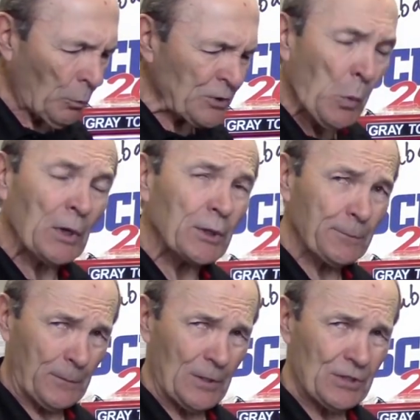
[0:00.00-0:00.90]
was one of
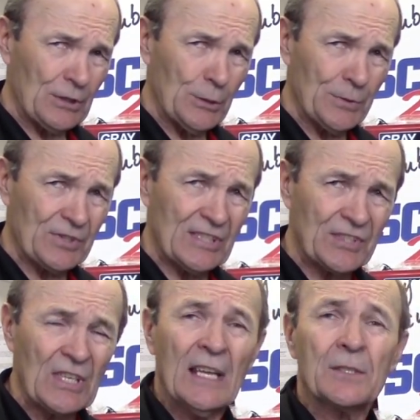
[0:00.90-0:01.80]
the first to use
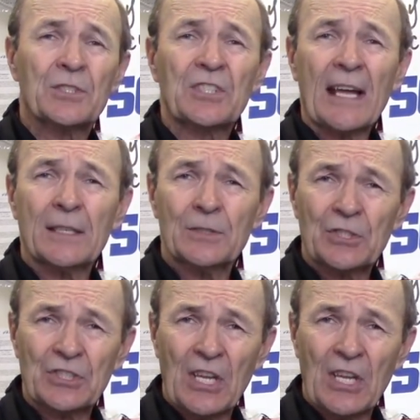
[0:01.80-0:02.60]
this second